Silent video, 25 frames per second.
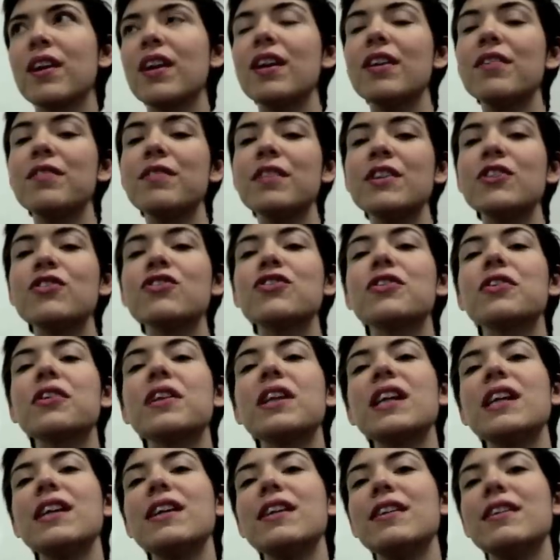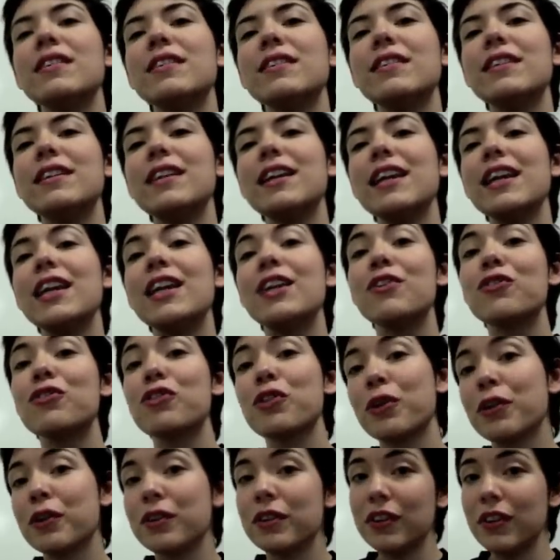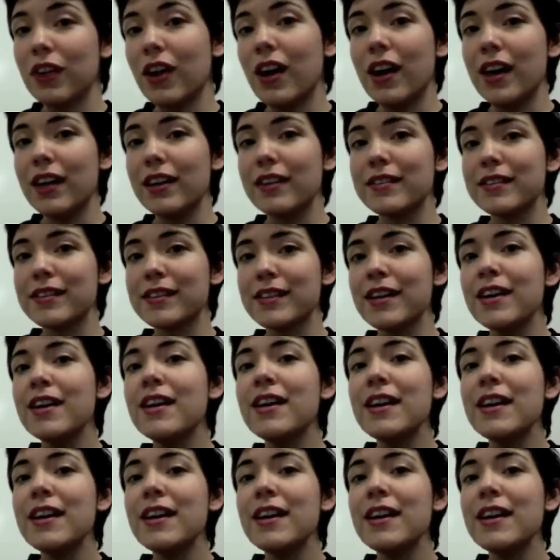eventually internalize